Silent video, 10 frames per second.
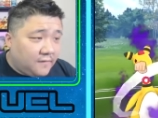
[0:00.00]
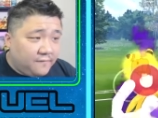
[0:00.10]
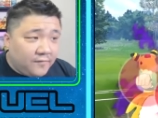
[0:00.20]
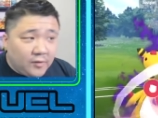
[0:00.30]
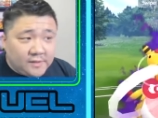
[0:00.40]

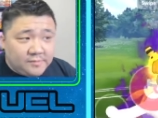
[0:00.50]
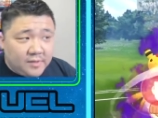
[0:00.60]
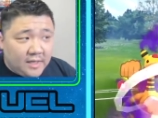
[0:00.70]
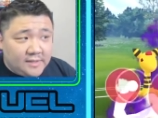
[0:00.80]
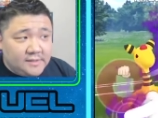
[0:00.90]
focus
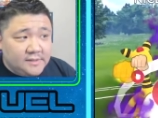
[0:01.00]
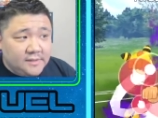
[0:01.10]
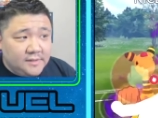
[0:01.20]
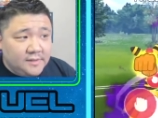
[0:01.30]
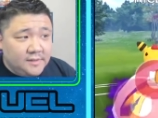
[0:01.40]
blast,
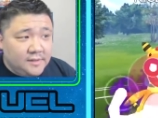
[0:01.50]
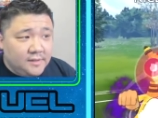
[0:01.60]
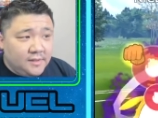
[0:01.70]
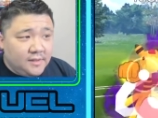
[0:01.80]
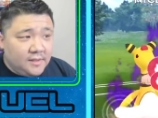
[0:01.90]

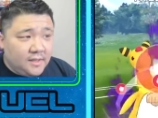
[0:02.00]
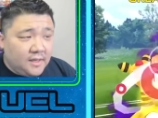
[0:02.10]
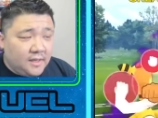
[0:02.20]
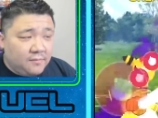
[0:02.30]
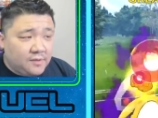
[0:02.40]

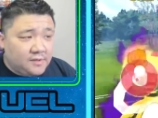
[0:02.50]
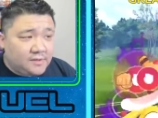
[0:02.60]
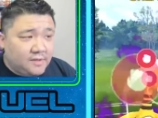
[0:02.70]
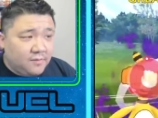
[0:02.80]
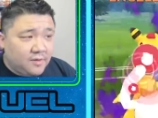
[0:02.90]
and we're gonna
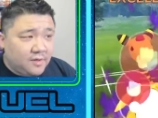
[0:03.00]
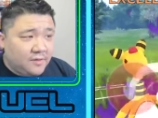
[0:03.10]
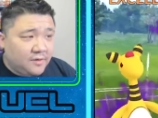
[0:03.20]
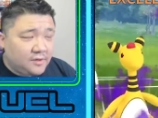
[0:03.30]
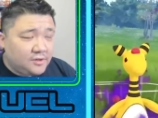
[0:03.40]
see whether or not
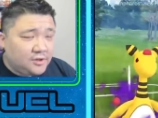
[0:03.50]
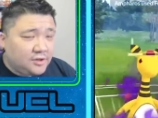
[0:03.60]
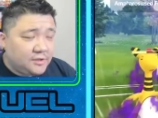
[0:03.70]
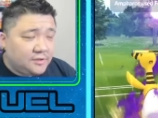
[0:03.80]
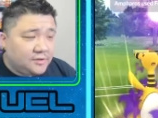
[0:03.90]
they're gonna
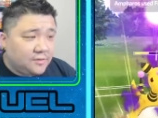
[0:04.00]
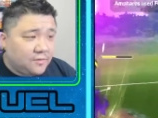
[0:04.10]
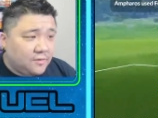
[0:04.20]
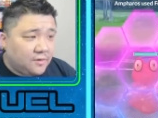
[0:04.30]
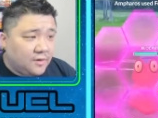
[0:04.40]
shield
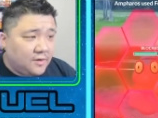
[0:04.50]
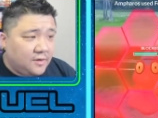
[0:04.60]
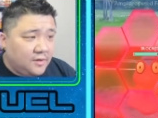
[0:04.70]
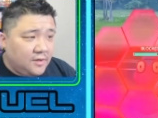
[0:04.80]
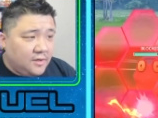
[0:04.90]
or
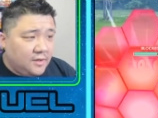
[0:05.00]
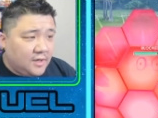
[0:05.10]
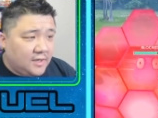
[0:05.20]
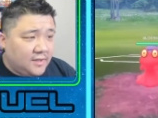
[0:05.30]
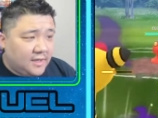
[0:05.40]

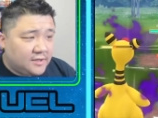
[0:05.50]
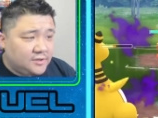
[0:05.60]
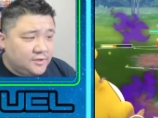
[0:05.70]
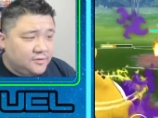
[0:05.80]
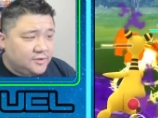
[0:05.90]
not. They actually
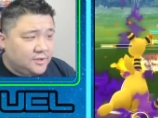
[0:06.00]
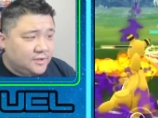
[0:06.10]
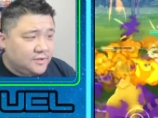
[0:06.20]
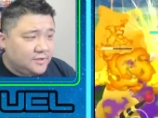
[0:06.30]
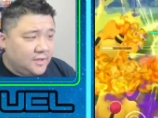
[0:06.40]
do
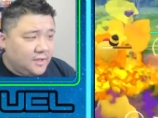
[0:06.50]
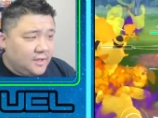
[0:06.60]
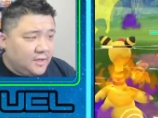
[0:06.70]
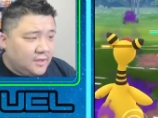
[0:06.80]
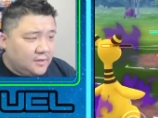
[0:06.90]
shield
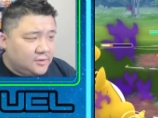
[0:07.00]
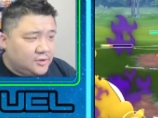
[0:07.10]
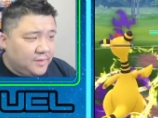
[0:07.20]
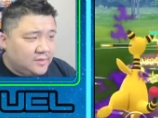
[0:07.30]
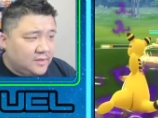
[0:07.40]
should
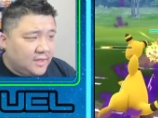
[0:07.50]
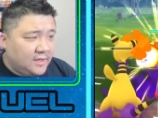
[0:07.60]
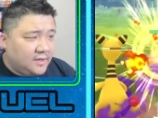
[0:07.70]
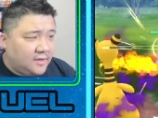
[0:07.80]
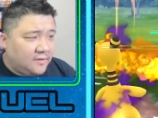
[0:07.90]
be able to
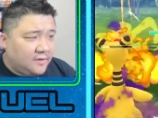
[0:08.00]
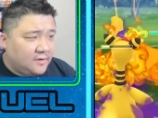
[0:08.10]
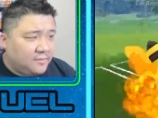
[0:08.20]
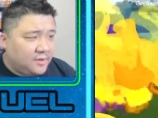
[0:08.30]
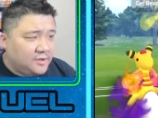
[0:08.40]
land a Thunder
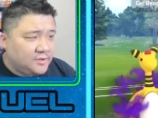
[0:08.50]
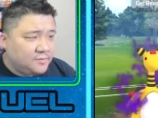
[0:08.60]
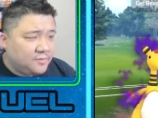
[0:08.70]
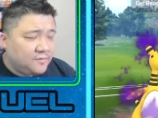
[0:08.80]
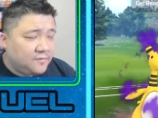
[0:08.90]
Punch
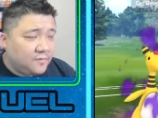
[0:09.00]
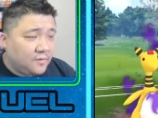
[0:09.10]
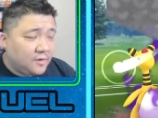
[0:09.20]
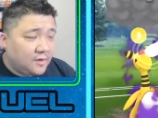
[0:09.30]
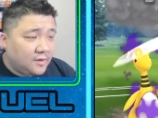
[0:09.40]

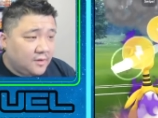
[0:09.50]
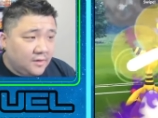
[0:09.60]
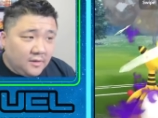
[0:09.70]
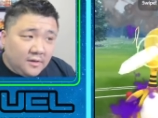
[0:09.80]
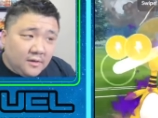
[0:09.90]
before
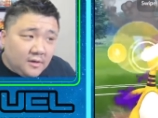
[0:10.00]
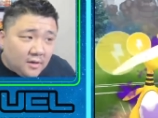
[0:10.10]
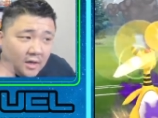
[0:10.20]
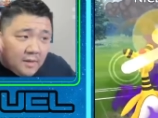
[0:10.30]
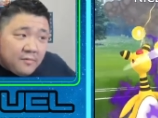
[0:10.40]

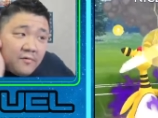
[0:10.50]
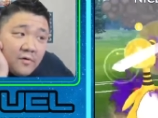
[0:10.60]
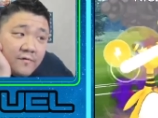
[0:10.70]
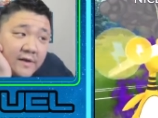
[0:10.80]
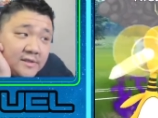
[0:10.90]
uh, before
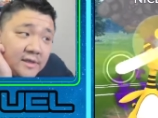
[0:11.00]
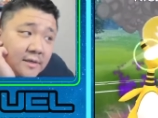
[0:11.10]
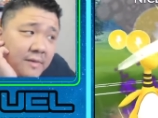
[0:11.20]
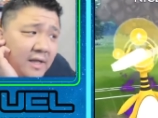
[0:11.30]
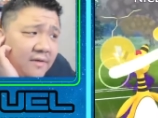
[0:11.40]
fainting.
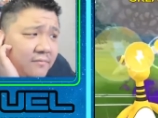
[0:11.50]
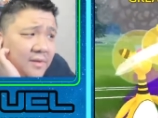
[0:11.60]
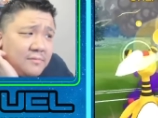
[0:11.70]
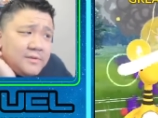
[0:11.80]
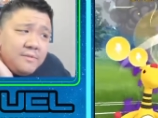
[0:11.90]
Might even be
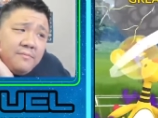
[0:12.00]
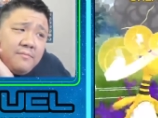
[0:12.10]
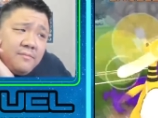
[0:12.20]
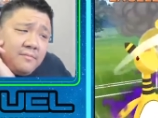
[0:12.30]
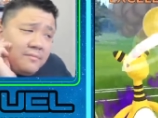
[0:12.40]
able to,
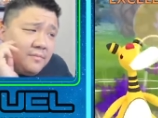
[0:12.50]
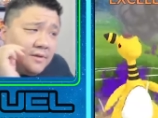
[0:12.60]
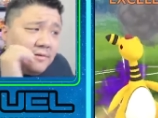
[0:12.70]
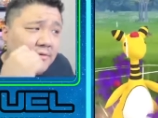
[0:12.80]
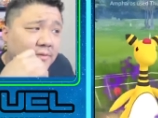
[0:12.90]
mm, I
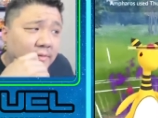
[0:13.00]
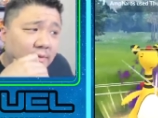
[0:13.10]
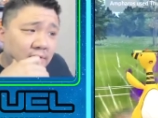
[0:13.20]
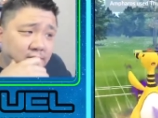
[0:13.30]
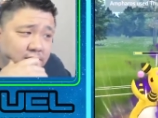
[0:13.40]
don't know, we're doing
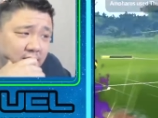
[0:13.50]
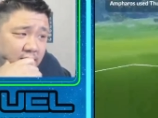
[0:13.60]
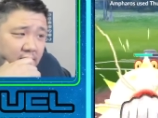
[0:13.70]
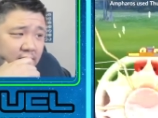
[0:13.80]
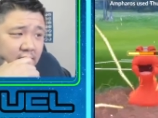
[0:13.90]
close there.
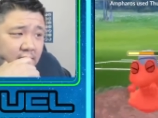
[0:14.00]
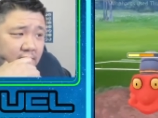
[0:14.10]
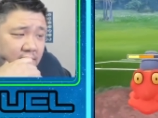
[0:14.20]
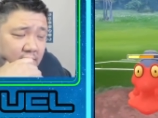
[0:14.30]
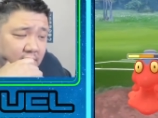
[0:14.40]

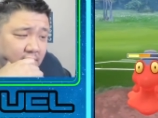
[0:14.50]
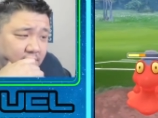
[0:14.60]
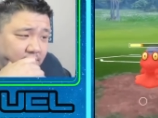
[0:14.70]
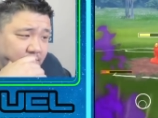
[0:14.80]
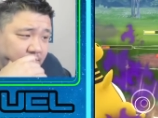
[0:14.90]
Um,